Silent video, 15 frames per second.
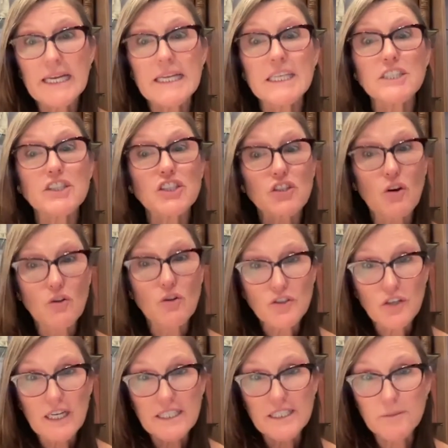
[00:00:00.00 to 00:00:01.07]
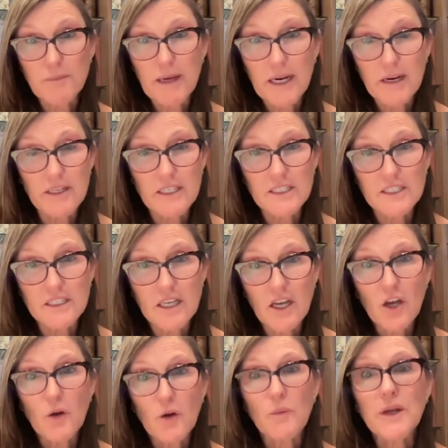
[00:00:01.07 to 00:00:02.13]
is so transparent,
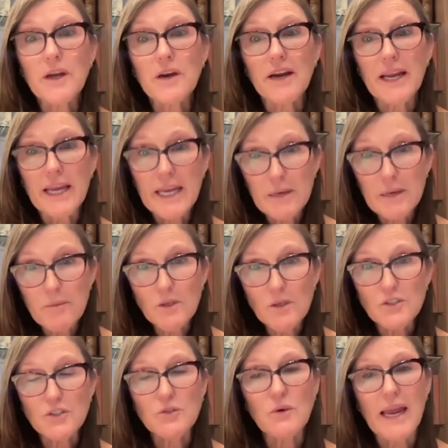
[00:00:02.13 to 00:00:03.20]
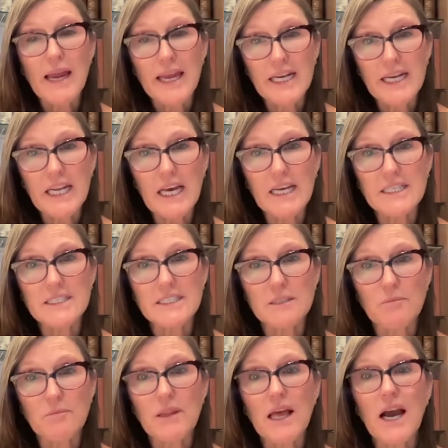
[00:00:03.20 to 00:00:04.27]
we are able to analyze
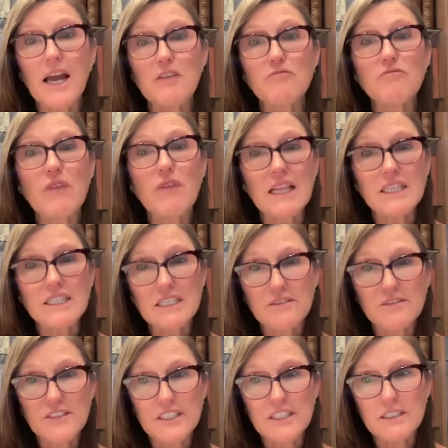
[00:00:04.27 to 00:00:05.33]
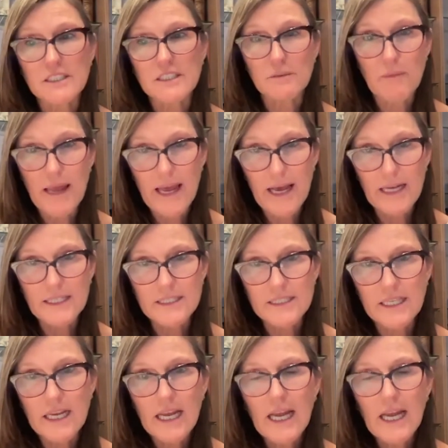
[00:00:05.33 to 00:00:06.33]
supply relative to demand,